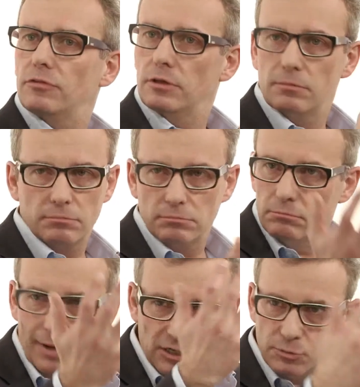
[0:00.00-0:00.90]
the
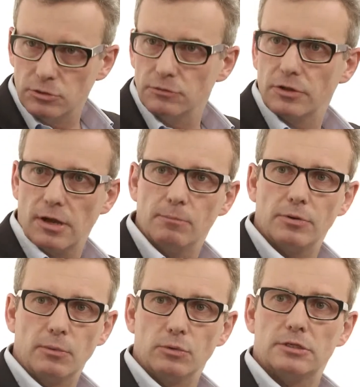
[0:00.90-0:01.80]
management of the
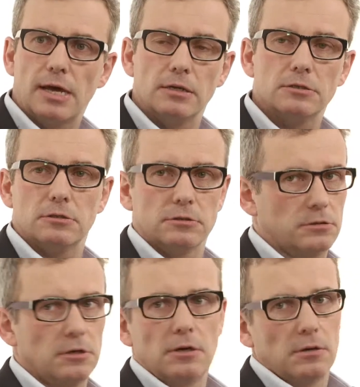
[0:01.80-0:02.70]
company would tell us that
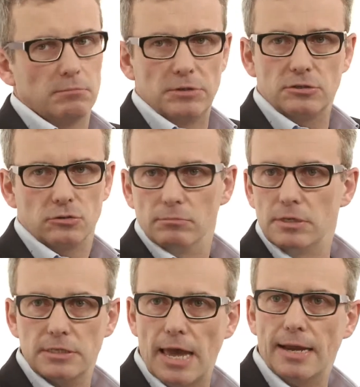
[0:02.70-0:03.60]
Mr. or
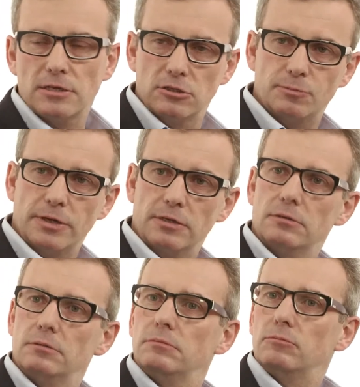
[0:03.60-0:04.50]
Miss X has
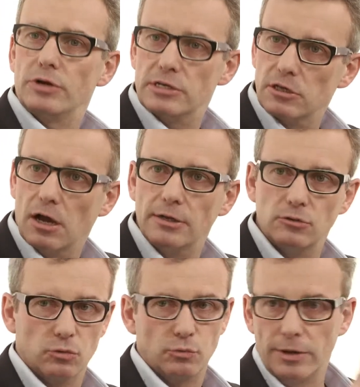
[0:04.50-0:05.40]
been reassigned
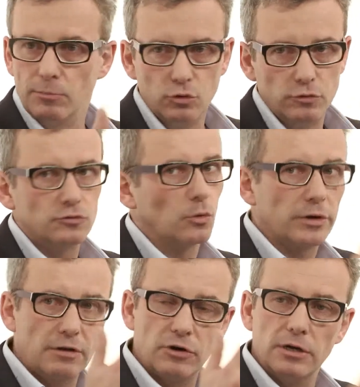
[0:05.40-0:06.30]
or removed or
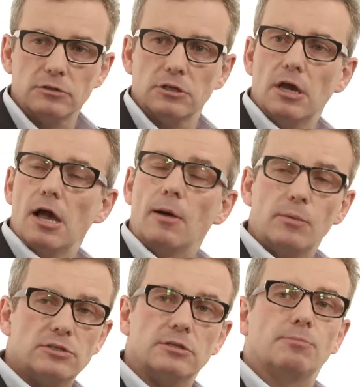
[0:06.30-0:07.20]
whatever else, and we
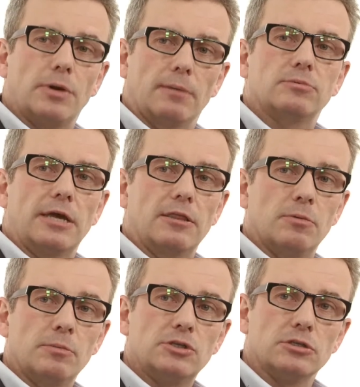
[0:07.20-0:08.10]
simply update the
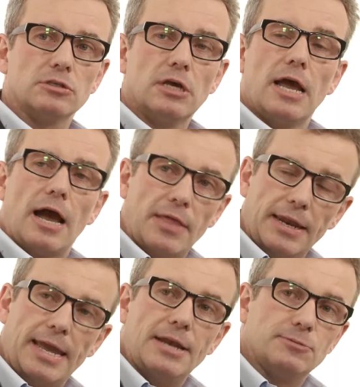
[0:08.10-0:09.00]
permissions. And that
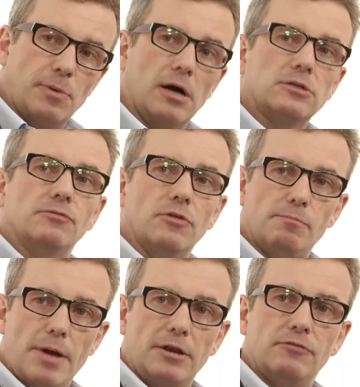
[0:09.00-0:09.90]
again is part of the
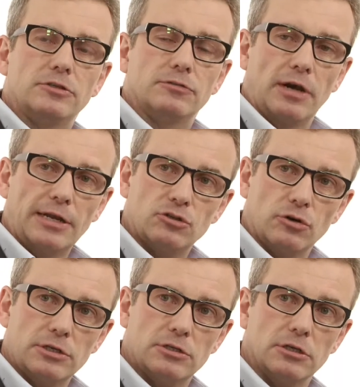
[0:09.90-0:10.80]
benefit of an
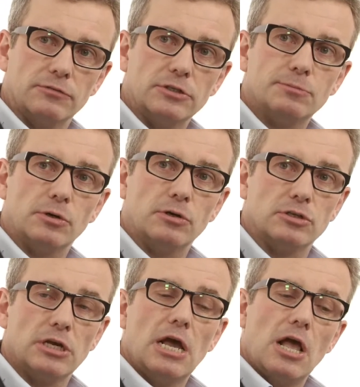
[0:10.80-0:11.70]
electronic service, because
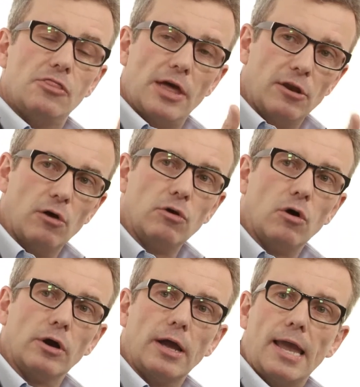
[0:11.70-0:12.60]
they're no
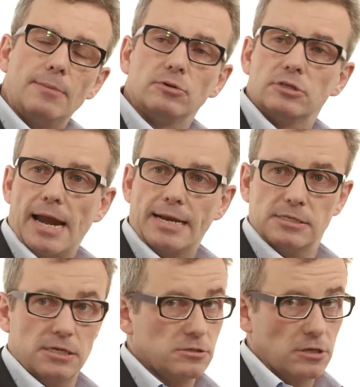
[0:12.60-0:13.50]
longer able to
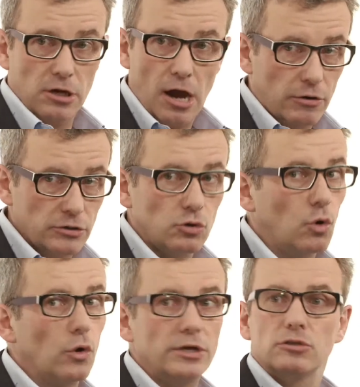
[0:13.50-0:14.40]
access the current
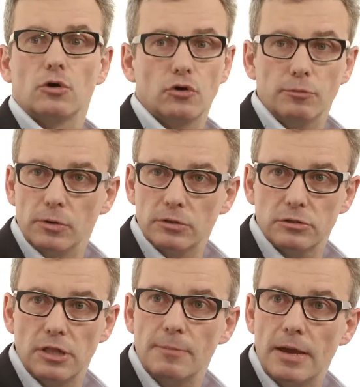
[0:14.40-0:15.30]
or historical books that
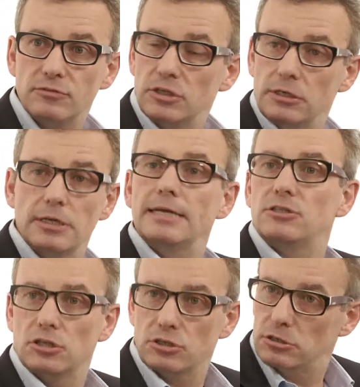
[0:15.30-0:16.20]
they may have seen. It's
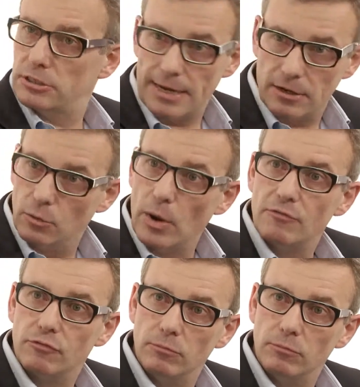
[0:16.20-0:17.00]
just taken away from